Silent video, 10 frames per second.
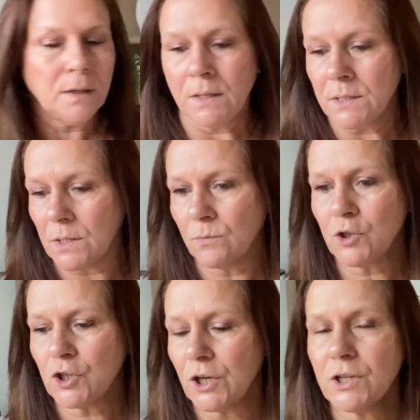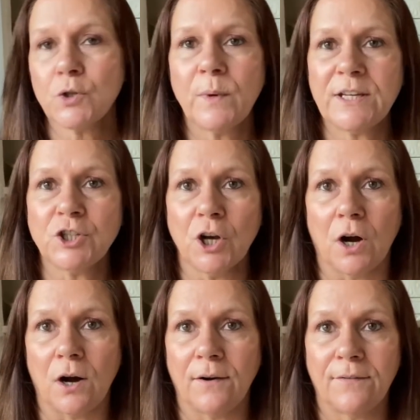So I'm just going to switch
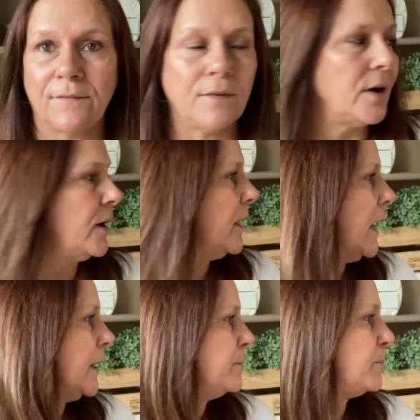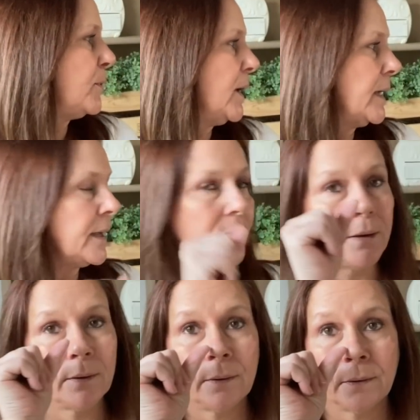off and bring
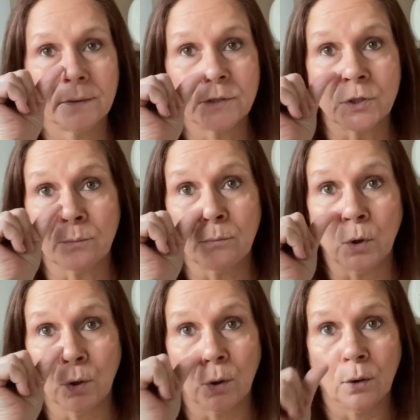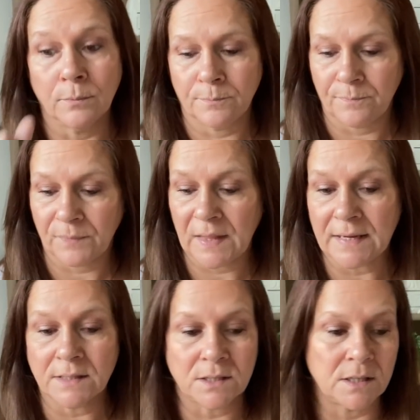some more
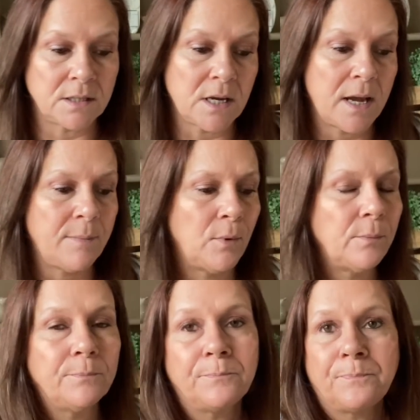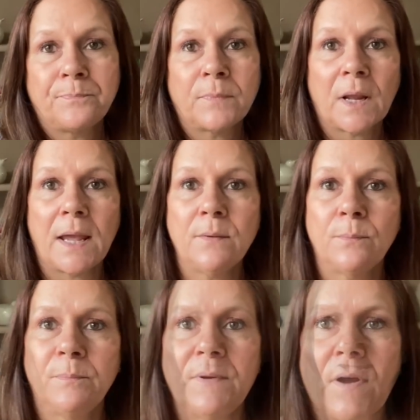things to the table. Okay,
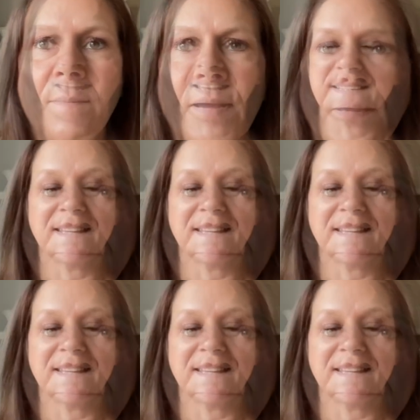be right back.